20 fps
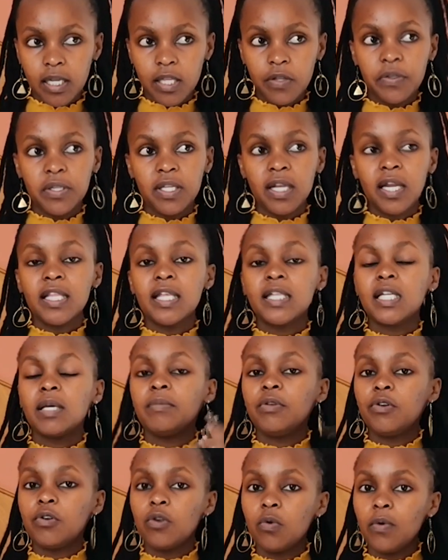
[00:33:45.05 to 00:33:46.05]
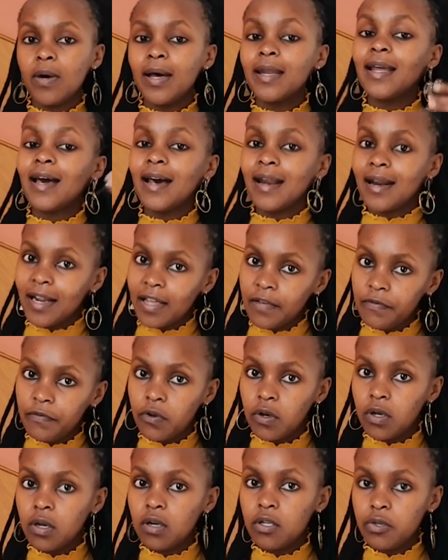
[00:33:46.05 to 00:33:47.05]
There was another Terminal 1
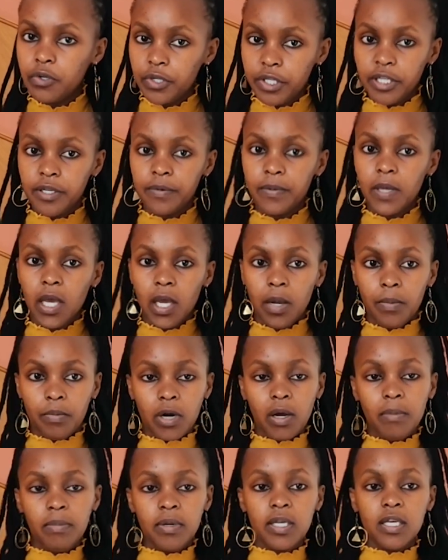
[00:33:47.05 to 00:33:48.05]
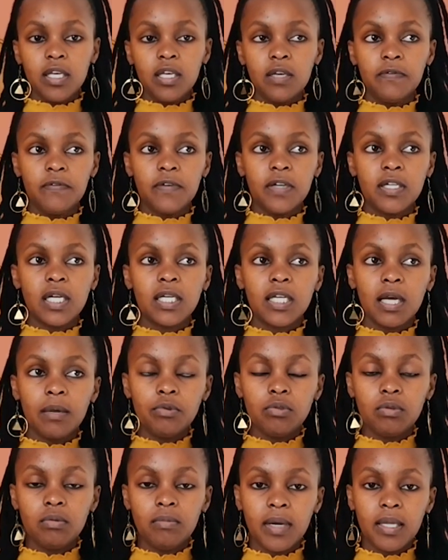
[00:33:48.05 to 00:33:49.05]
arrival. You see, probably if it had come
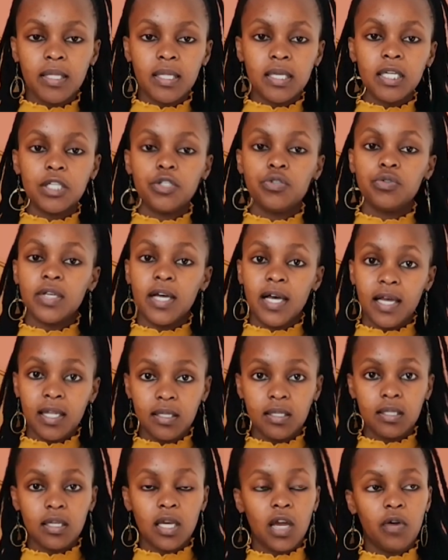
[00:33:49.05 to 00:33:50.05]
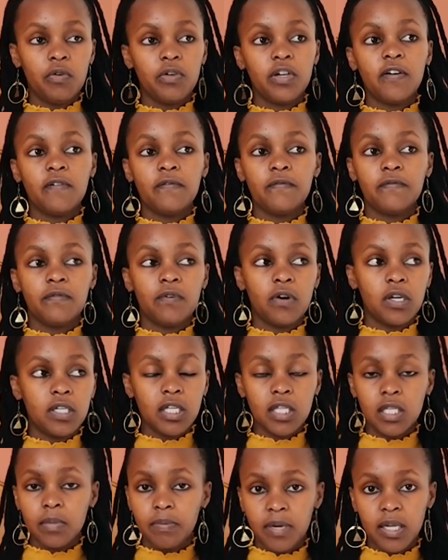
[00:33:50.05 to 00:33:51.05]
to my mind that I should ask, I would have
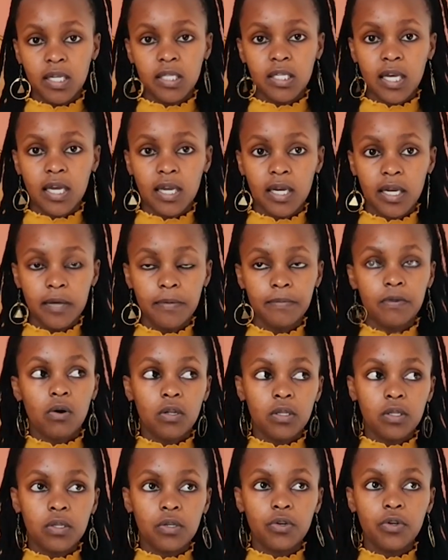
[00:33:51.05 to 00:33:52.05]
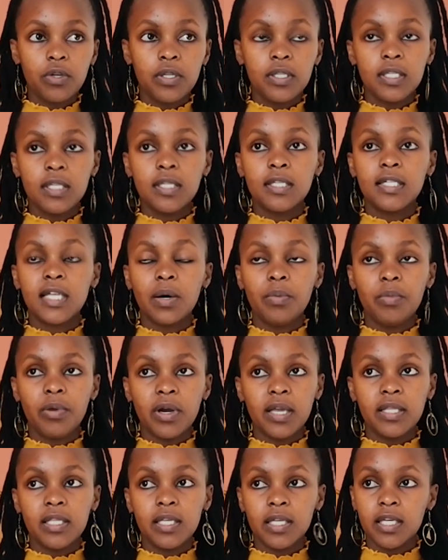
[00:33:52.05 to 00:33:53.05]
gotten the place early. Also, don't sit
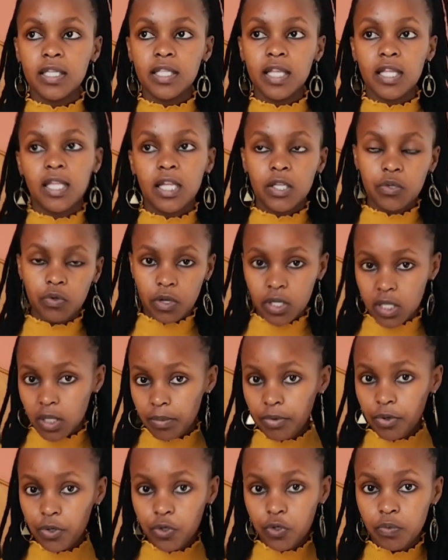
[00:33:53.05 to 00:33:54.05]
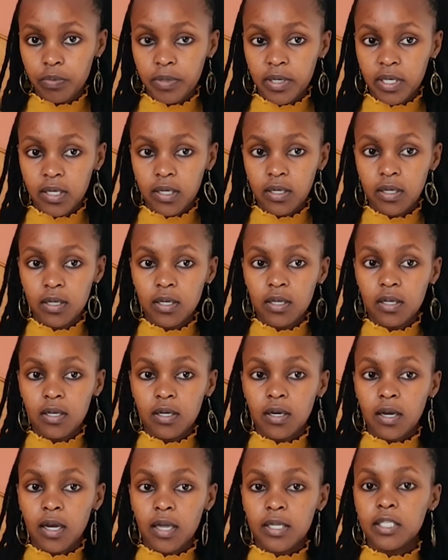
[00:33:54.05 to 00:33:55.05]
somewhere thinking that that's where you're supposed to be
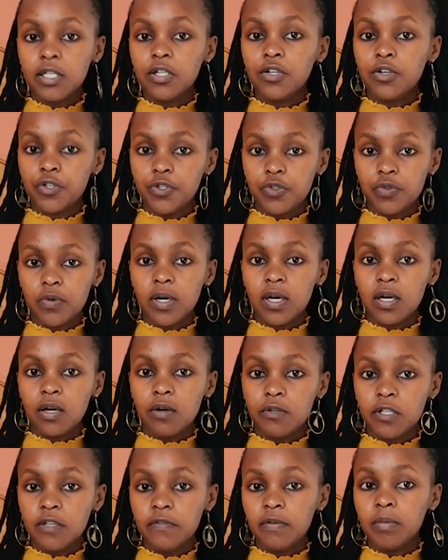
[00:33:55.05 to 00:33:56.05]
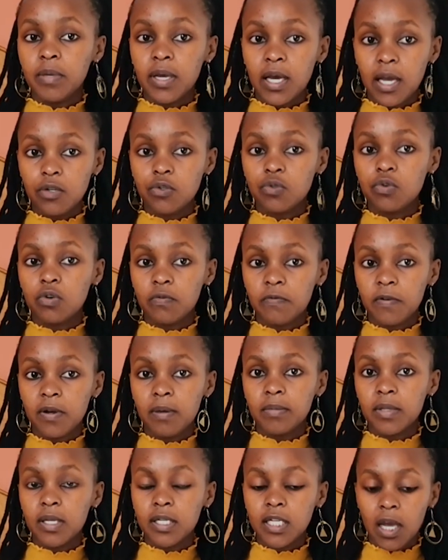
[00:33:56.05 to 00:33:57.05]
until you're sure. Because even me, I had to
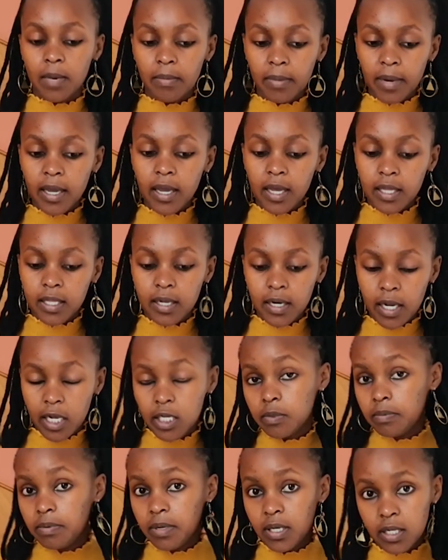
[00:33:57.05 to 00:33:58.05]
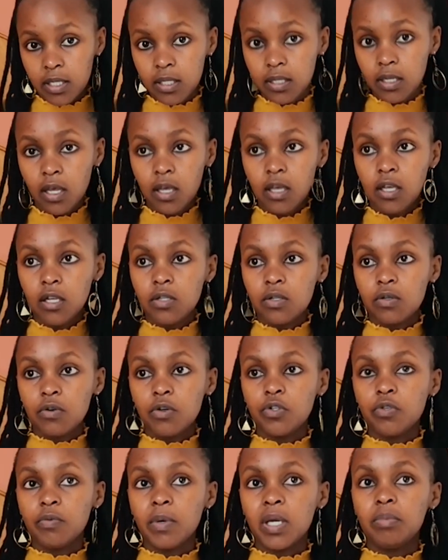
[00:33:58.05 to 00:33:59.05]
confirm that, am I at the right place?
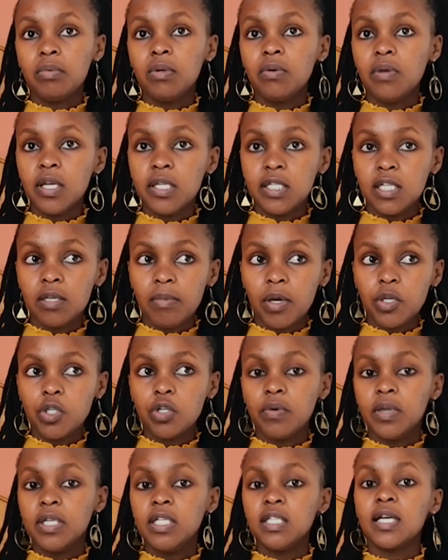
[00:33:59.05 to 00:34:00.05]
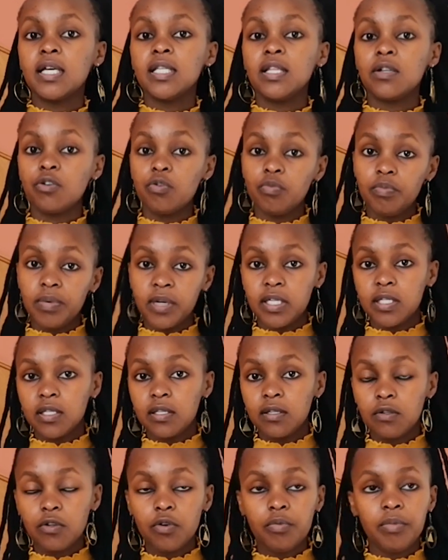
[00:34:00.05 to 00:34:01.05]
Because you might be waiting, but you're waiting at the wrong place.
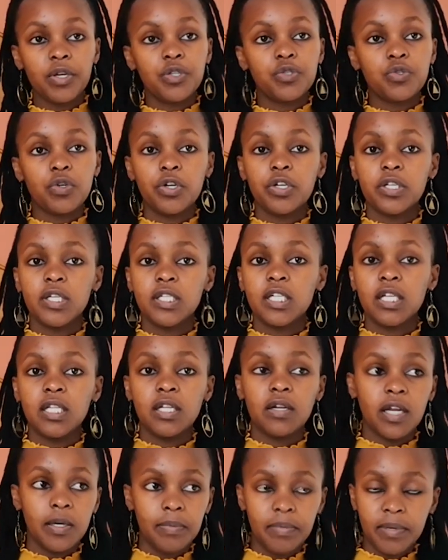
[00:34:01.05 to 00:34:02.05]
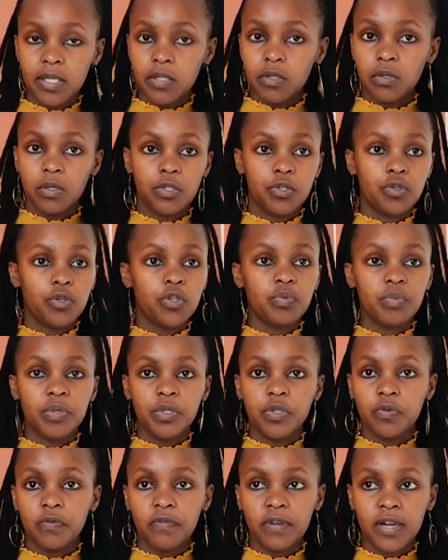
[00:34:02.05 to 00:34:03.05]
So make sure you're just at the right place so that you don't miss
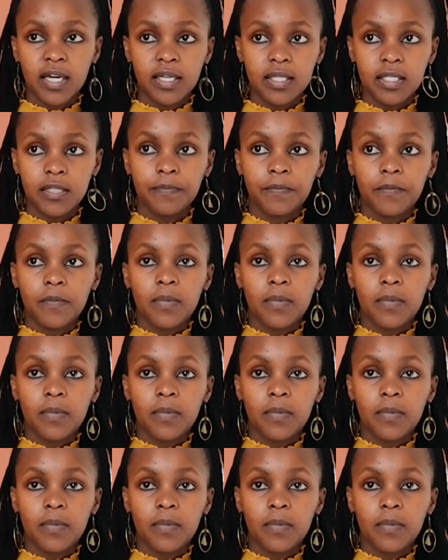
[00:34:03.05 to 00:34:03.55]
your flights.